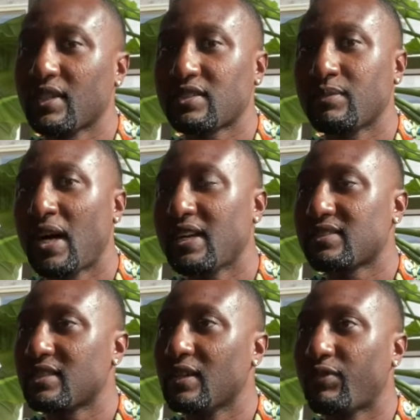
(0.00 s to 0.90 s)
some hot
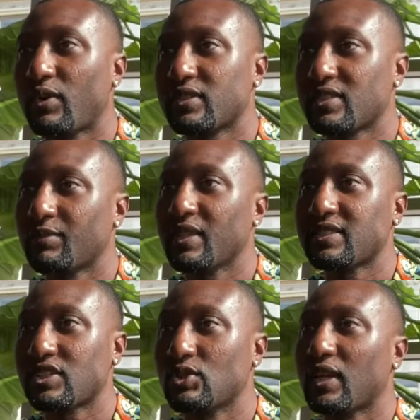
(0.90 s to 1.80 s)
stuff or some things
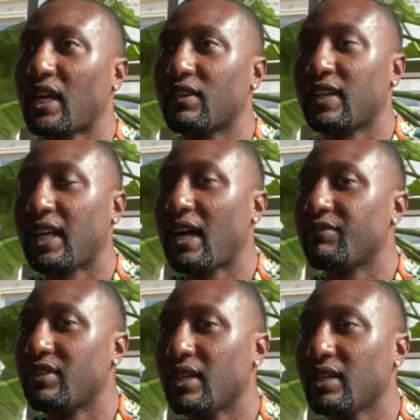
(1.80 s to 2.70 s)
that you like that
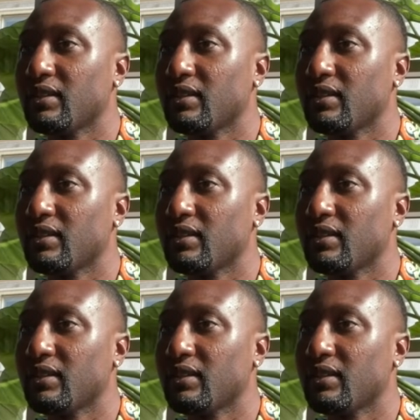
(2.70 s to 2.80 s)
I've done,